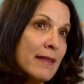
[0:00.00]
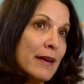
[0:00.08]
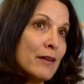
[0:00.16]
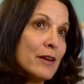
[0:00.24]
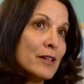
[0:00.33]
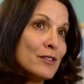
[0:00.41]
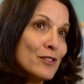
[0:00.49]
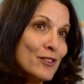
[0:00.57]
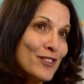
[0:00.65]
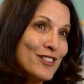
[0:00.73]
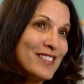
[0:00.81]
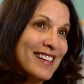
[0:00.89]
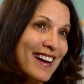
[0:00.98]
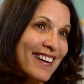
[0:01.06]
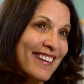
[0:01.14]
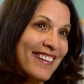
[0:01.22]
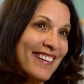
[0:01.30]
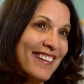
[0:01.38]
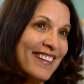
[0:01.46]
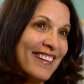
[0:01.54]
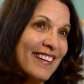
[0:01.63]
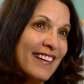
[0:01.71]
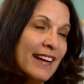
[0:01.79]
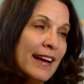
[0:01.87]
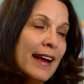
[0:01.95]
and their concerns are.
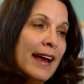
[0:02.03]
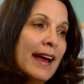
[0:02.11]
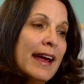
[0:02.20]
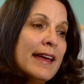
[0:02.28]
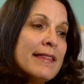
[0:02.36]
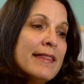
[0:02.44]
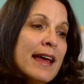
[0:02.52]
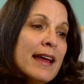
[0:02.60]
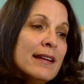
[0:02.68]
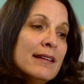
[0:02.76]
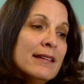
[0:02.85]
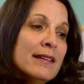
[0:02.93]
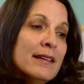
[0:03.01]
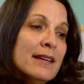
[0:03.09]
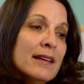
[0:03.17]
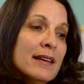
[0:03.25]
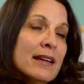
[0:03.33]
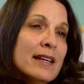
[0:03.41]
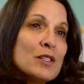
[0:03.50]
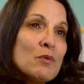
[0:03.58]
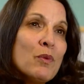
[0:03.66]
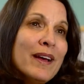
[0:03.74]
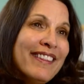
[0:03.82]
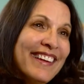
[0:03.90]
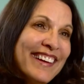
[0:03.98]
And then is
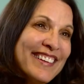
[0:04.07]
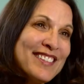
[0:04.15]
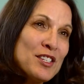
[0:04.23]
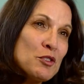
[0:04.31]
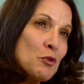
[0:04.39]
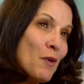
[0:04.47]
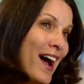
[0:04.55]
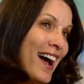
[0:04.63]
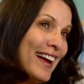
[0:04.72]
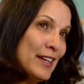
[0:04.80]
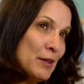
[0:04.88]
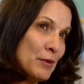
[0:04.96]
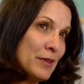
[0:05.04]
willing to try new